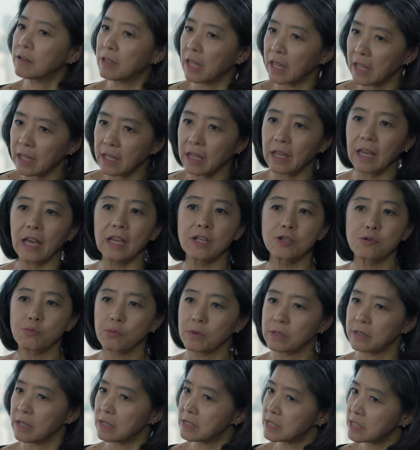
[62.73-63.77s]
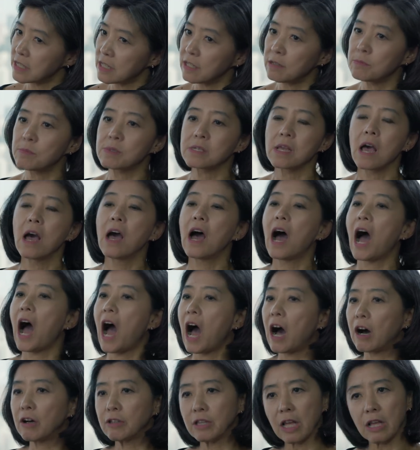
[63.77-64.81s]
they engage with the teams,
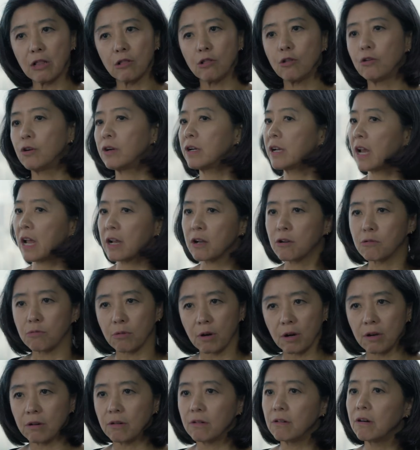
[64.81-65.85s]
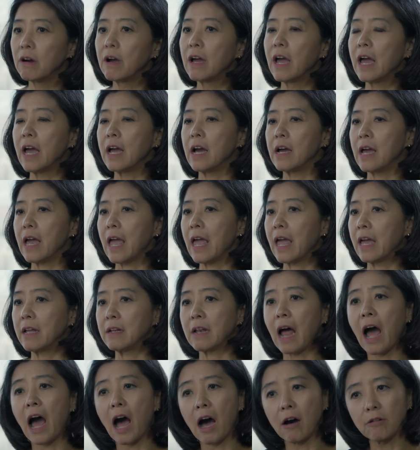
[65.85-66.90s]
how they learn and grow,
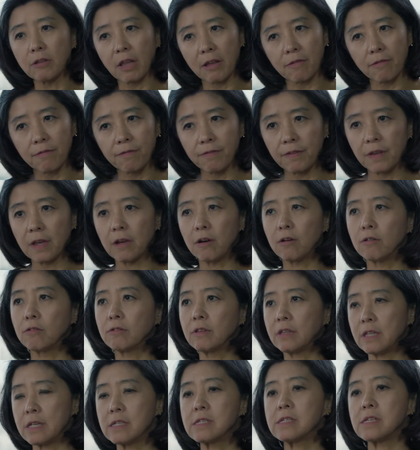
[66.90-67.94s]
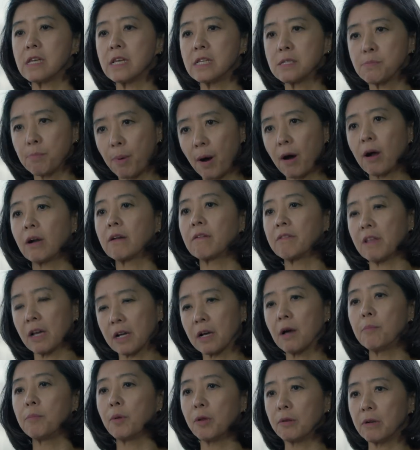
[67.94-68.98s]
and how they feel this is part of their
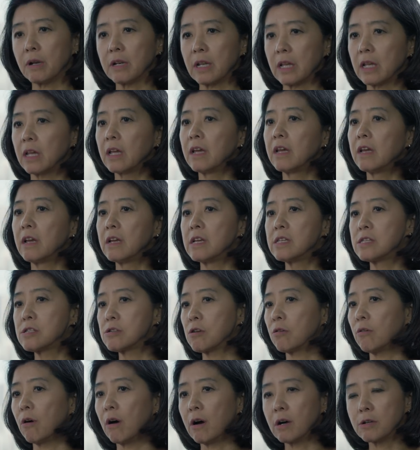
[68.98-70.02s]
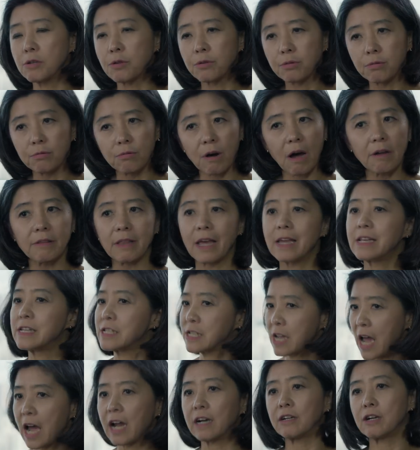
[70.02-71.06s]
community. So throughout the
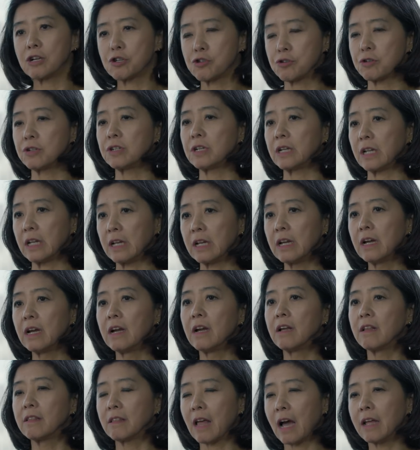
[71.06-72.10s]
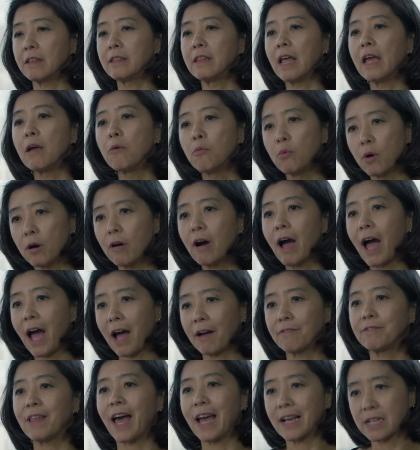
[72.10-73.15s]
entire journey, that they will
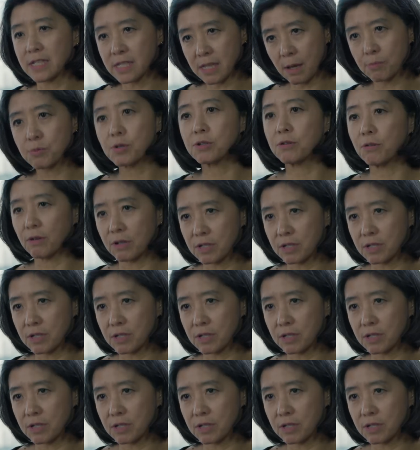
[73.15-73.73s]
have that exceptional